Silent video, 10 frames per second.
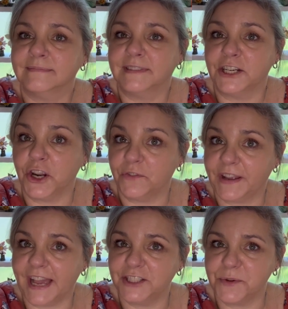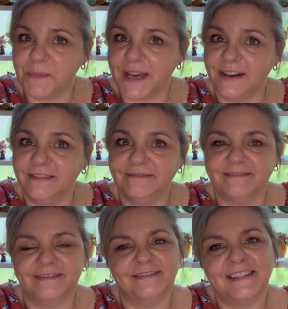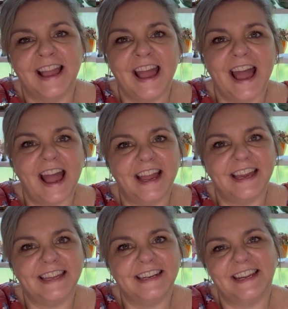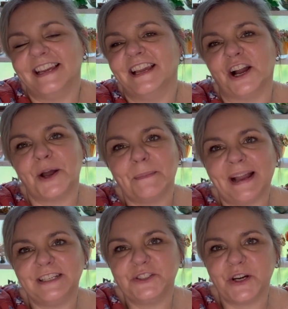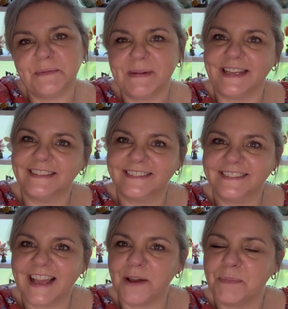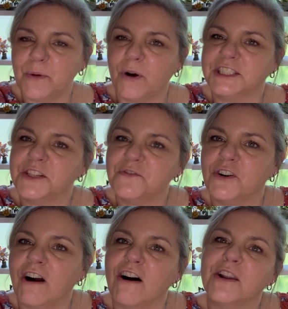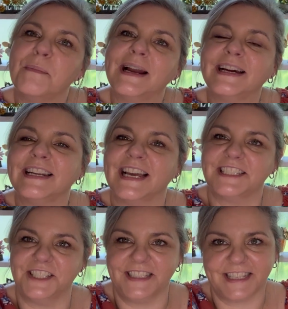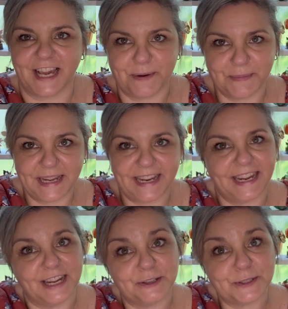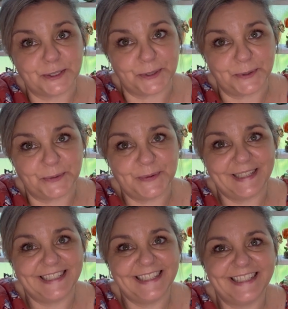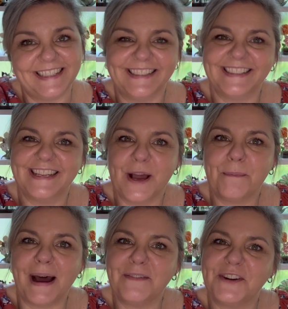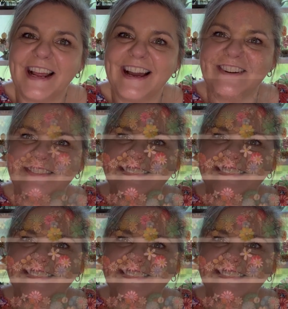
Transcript: the notification bell, and y'all come back and join me and be watching for all of my collections coming here soon. Bye for now.